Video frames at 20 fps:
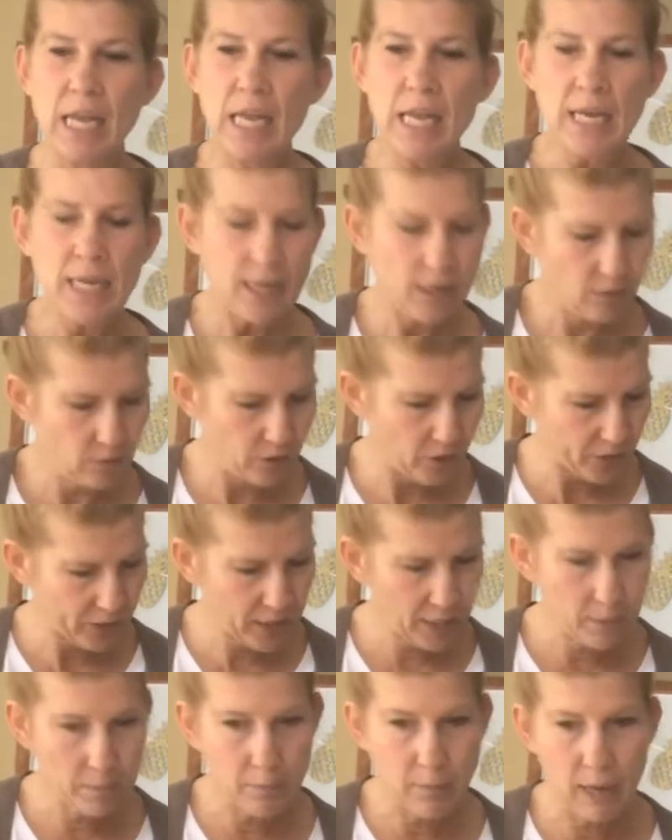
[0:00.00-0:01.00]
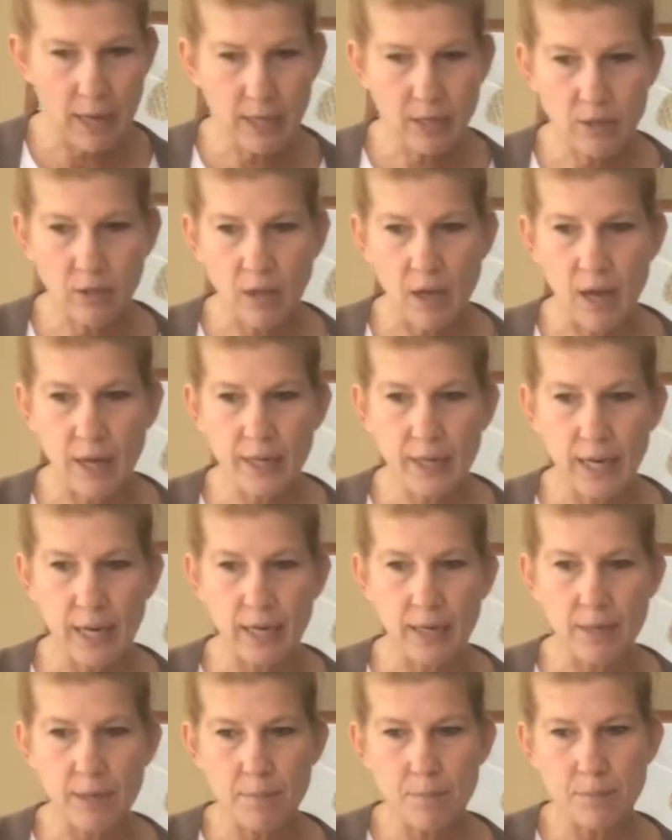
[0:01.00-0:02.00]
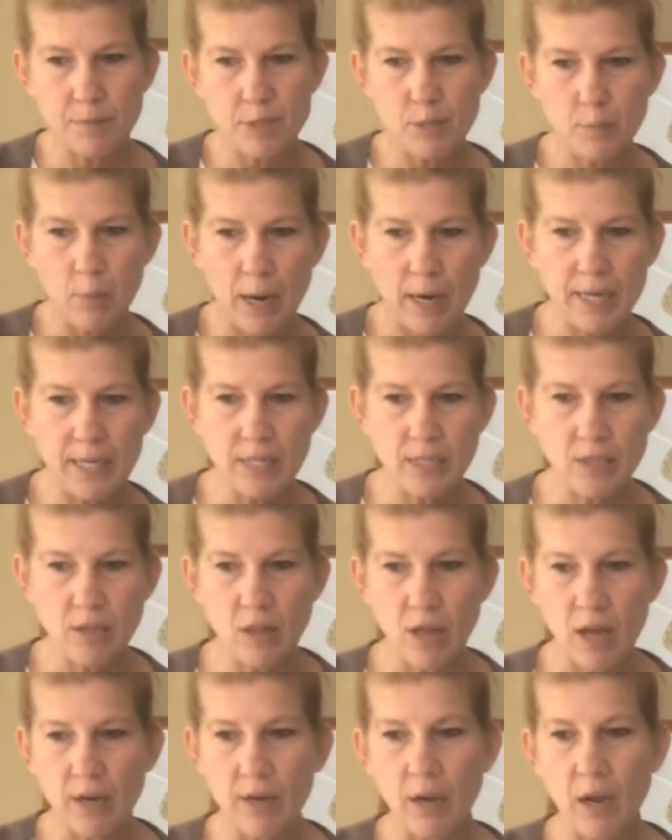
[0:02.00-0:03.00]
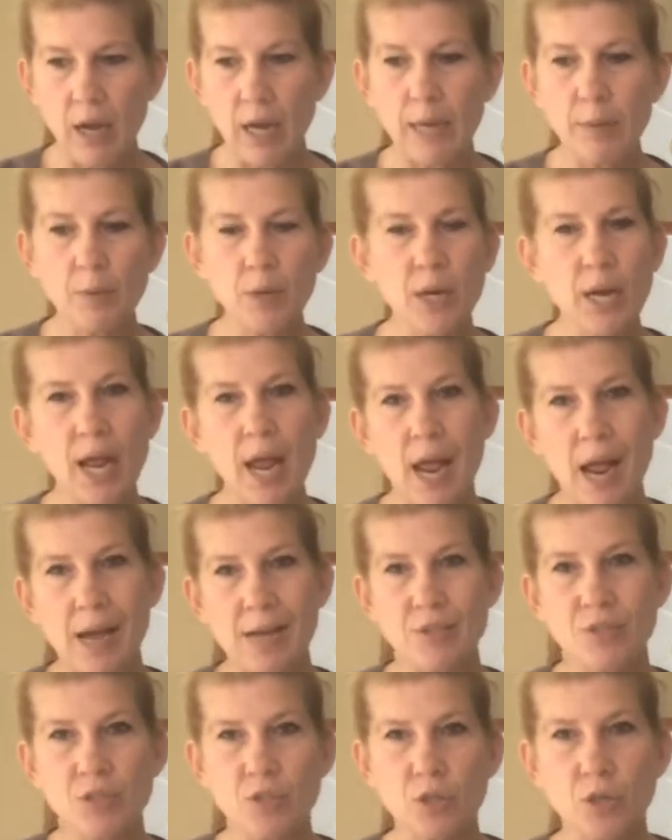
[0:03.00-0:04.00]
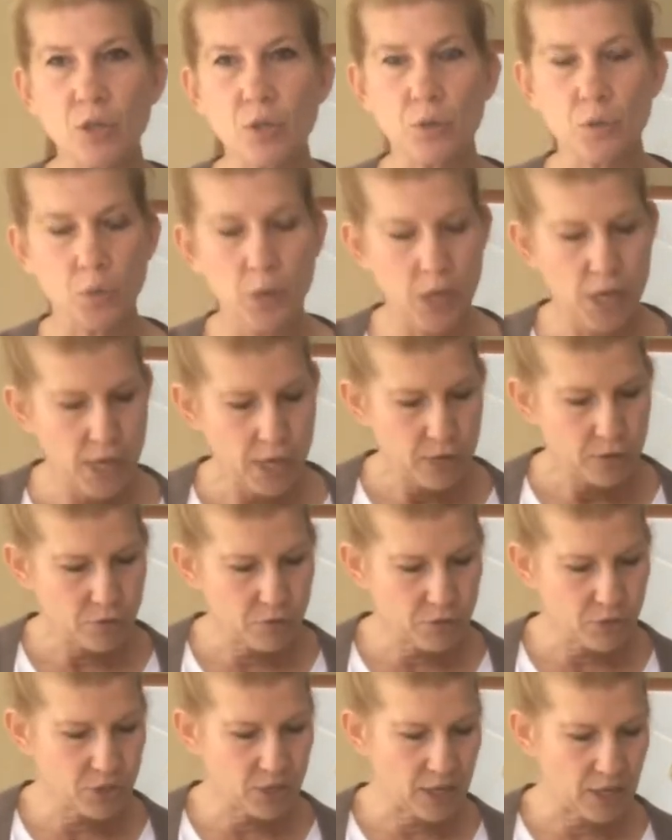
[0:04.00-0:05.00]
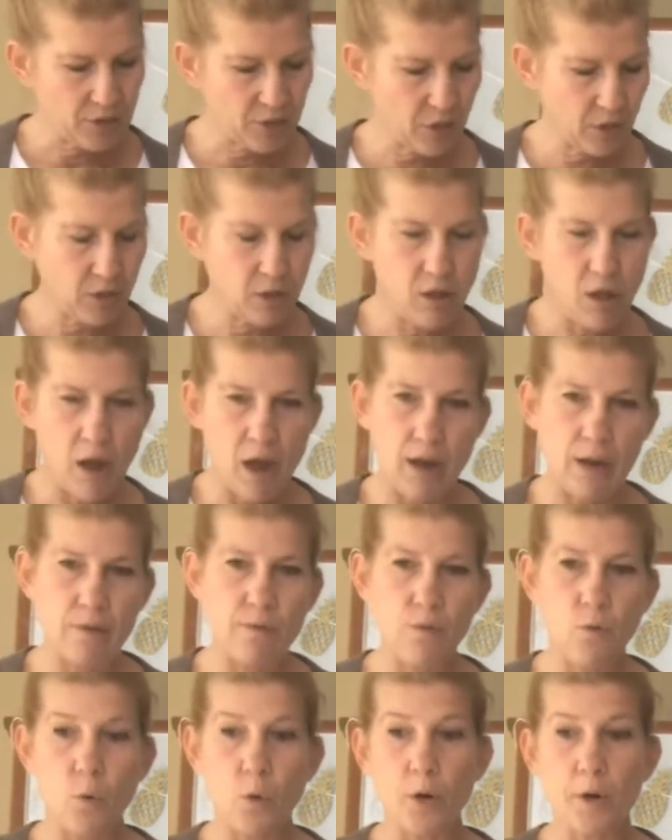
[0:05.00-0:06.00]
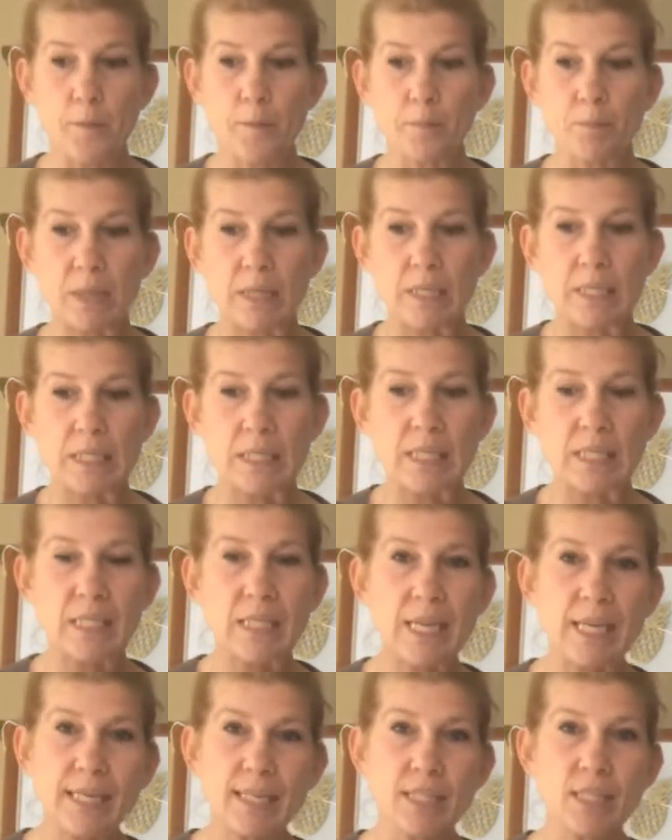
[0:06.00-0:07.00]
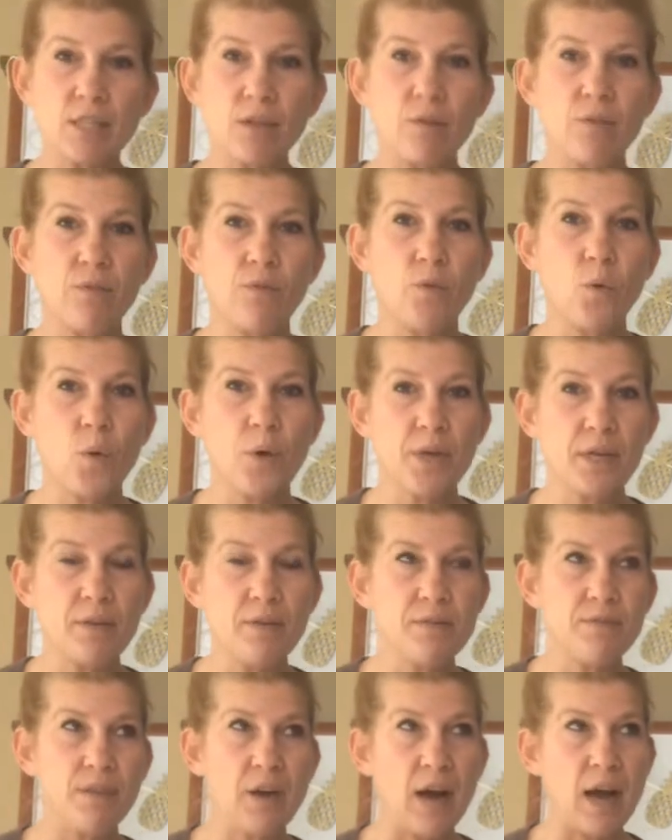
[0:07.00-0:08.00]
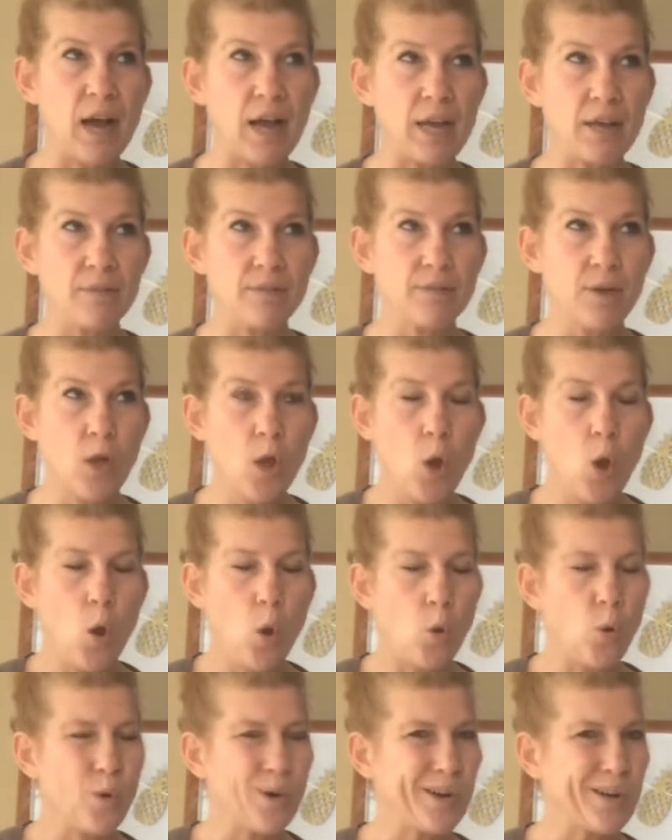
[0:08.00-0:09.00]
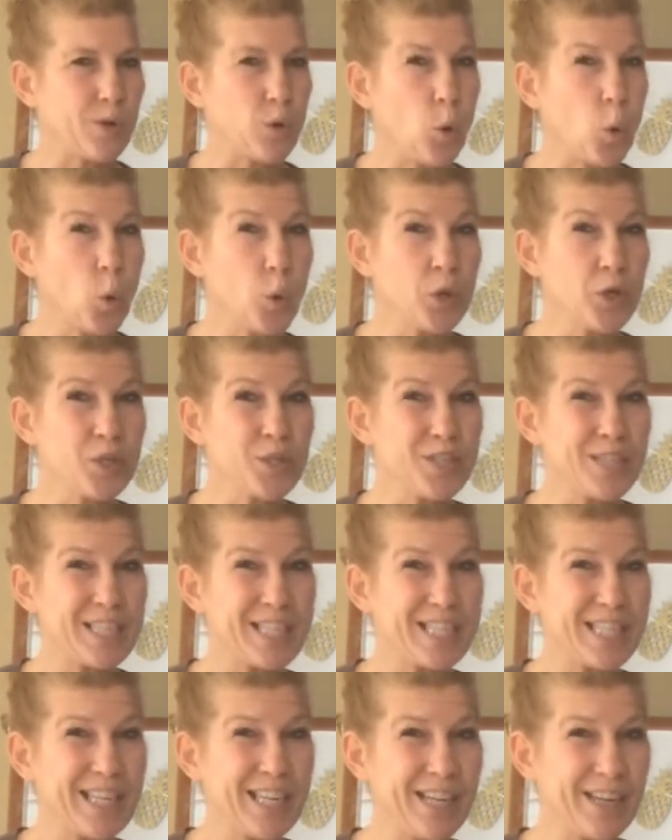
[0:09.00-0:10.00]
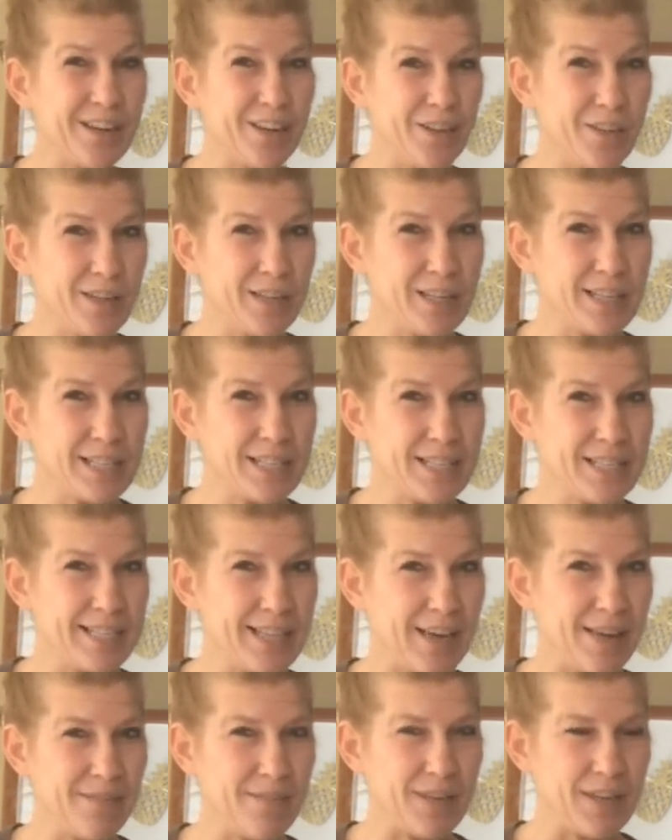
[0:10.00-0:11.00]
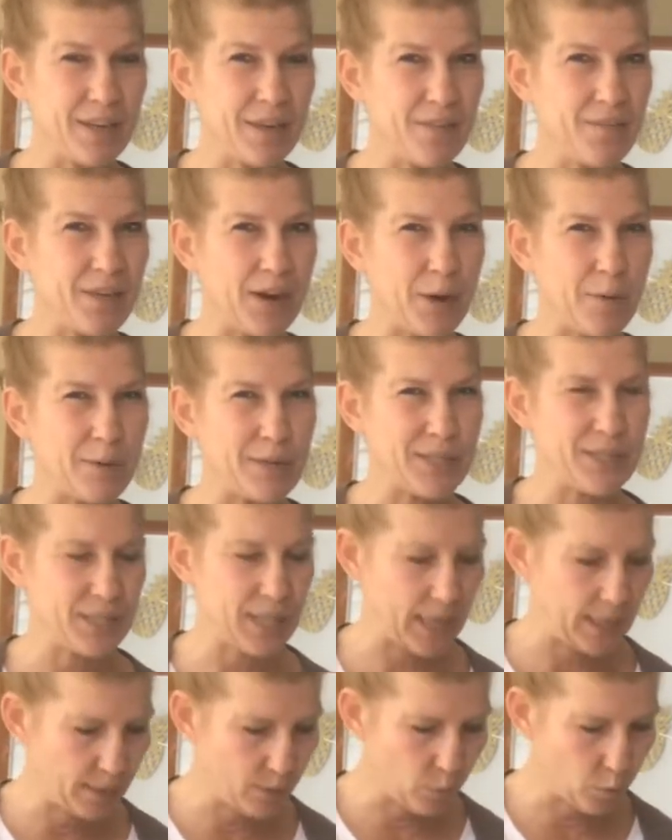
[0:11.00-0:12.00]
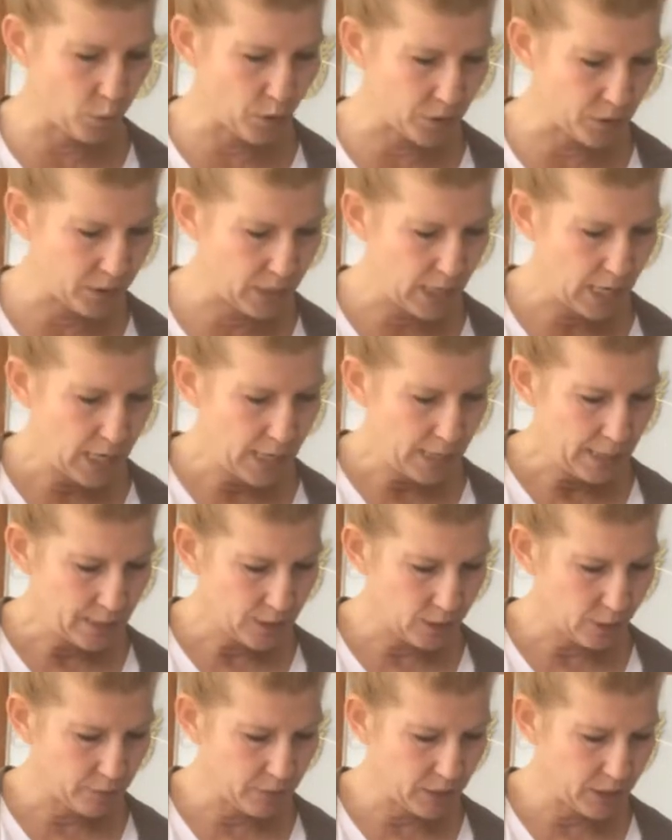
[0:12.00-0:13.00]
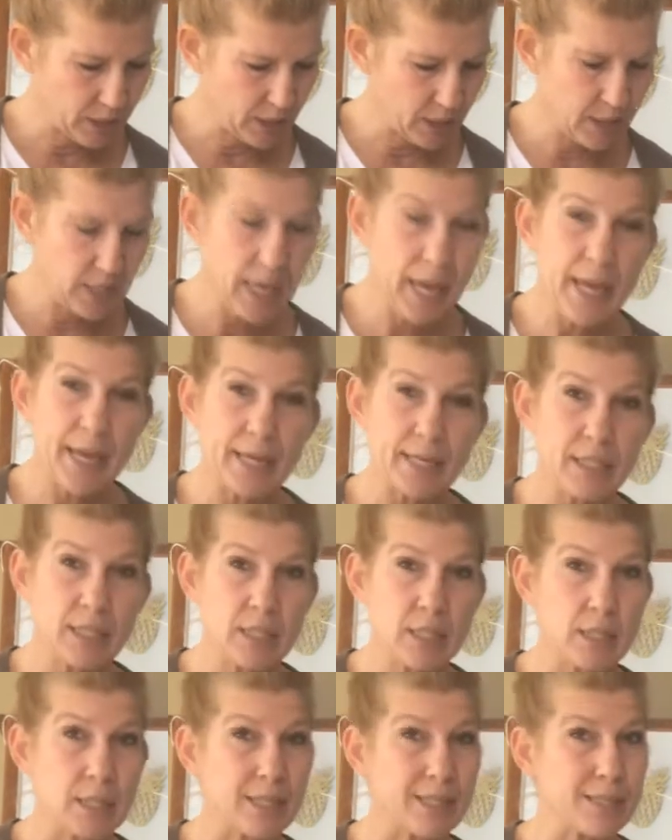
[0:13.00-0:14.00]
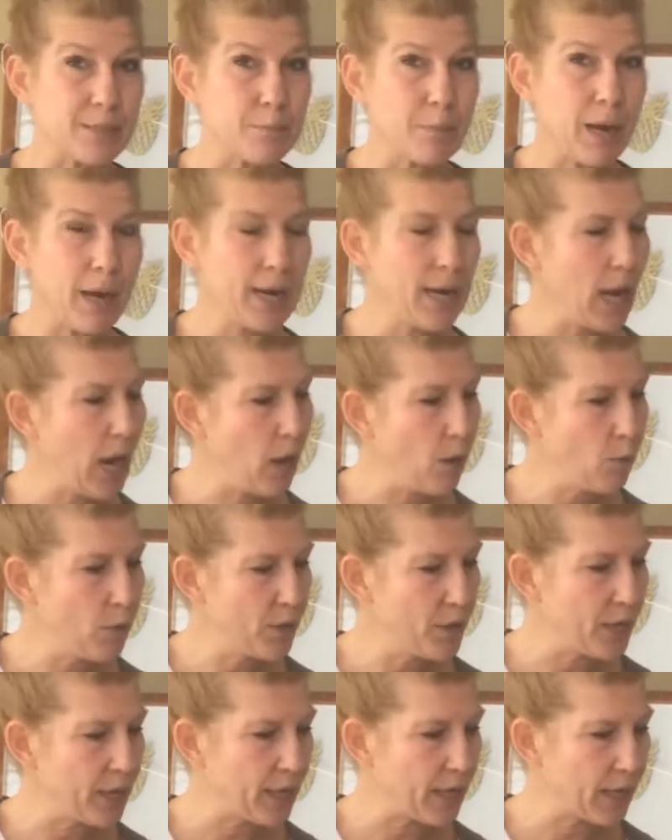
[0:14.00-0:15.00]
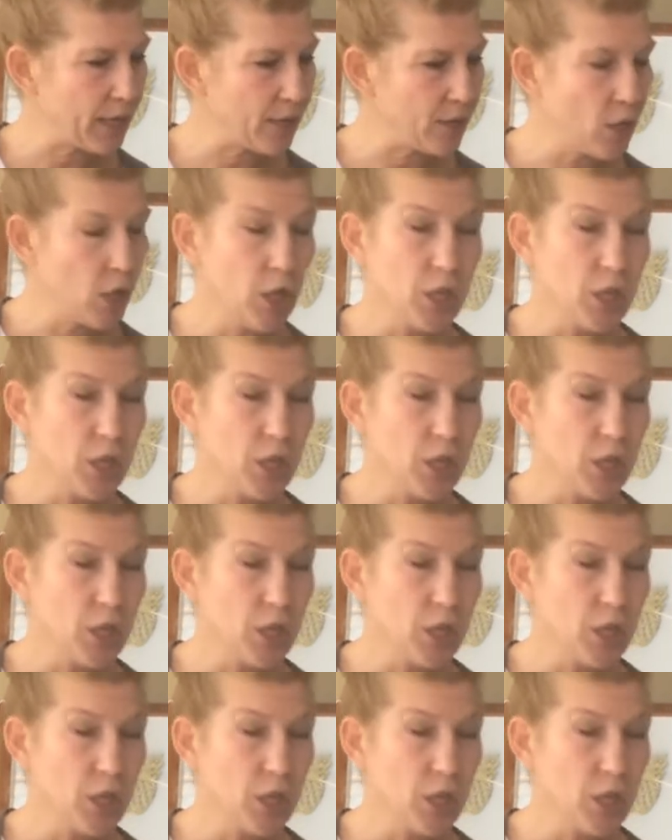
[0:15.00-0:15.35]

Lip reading: Now look at my clock and Spidey's clock. I'm going to ask you to set the clock for 6:45 or a quarter till 7 if I were to say it in words. So 6 is my hour hand.